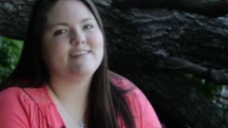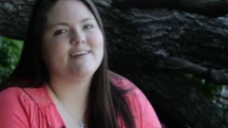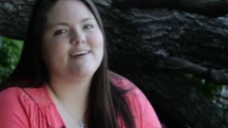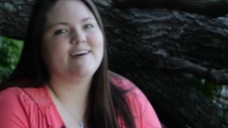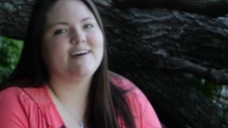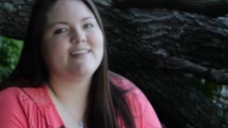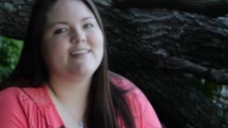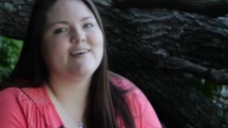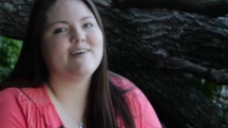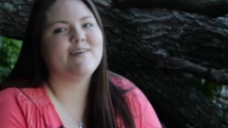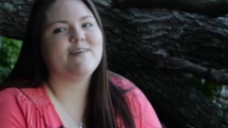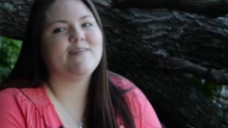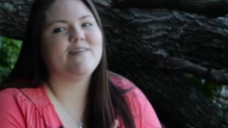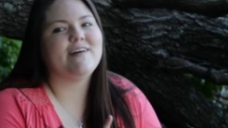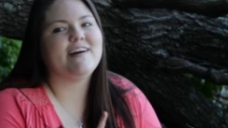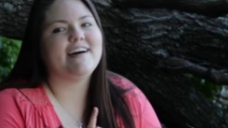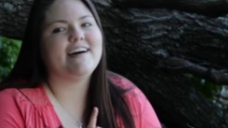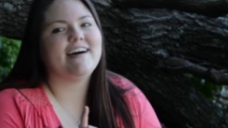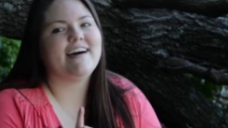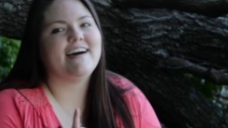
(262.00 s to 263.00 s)

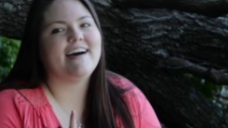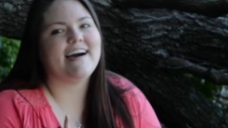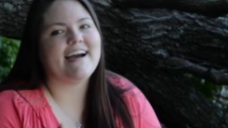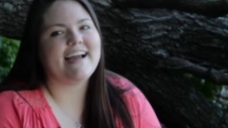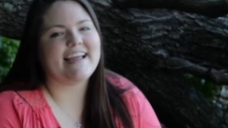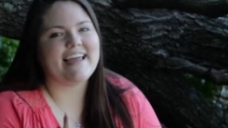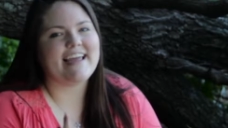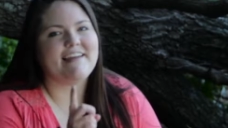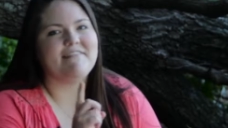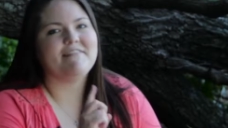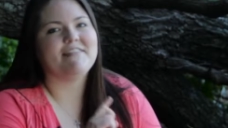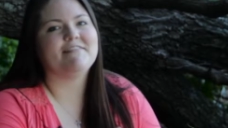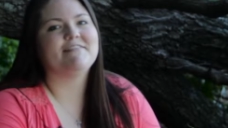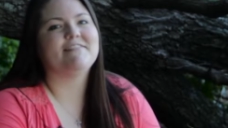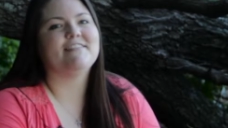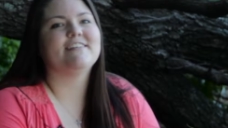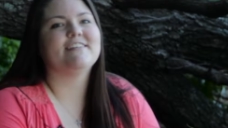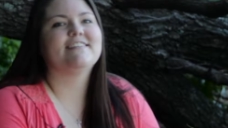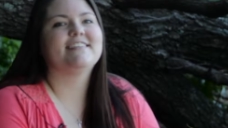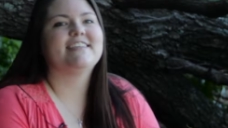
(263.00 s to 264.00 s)
Although I gave the
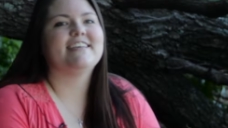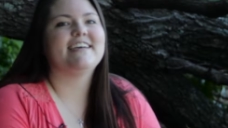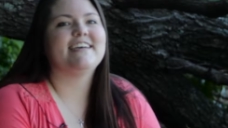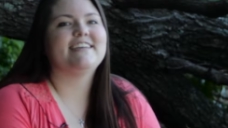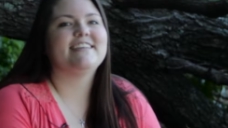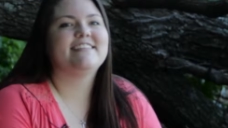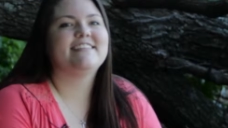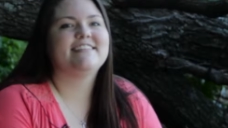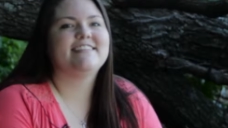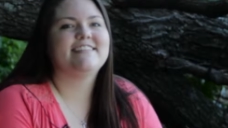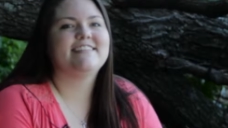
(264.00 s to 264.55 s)
first kiss.